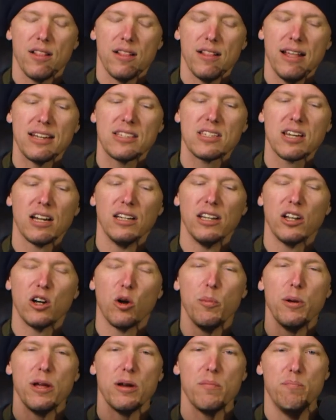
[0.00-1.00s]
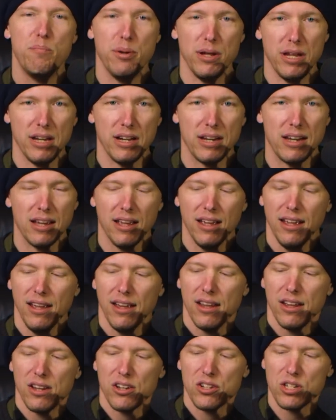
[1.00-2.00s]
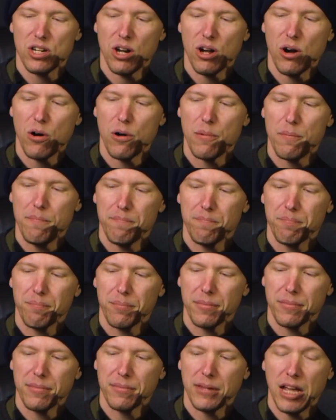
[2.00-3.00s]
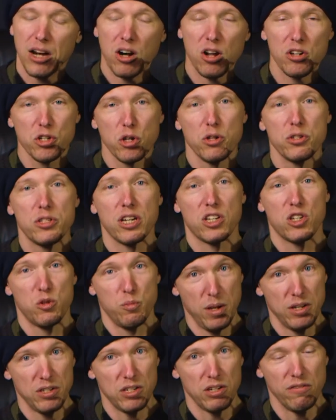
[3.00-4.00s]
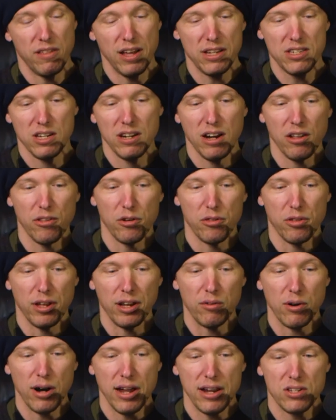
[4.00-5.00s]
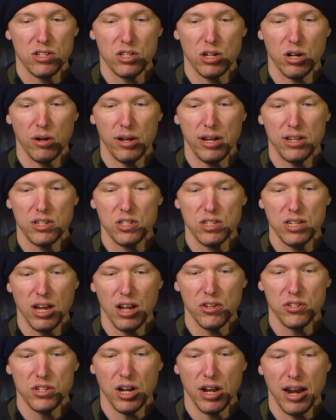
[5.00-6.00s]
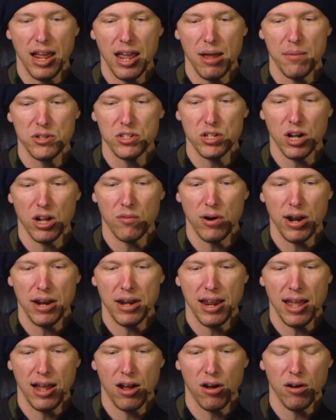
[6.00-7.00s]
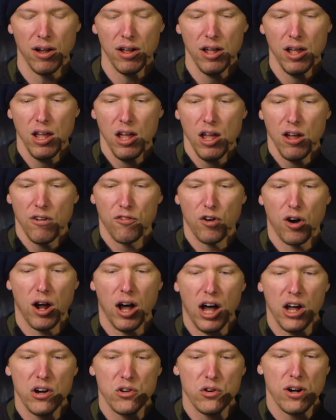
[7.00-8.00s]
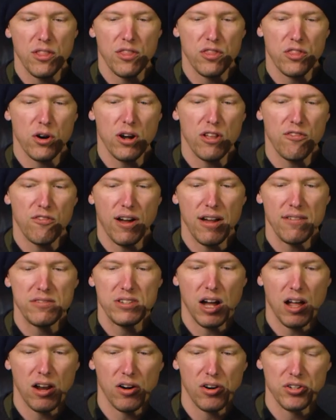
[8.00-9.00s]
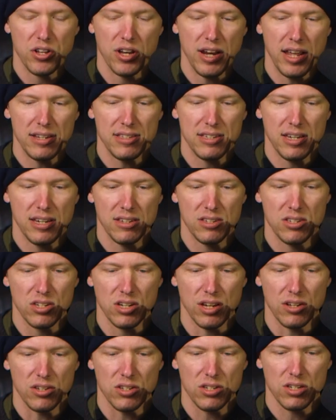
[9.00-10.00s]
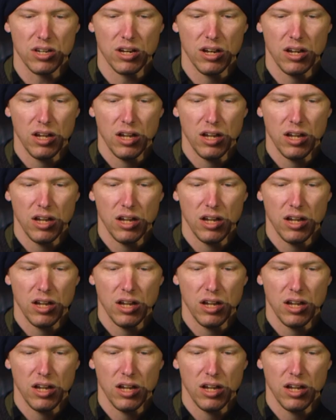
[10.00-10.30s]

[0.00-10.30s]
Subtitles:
it's a little bit big. So, and also it's expensive. That's another thing, right? So it sells on Amazon right now for $135.18.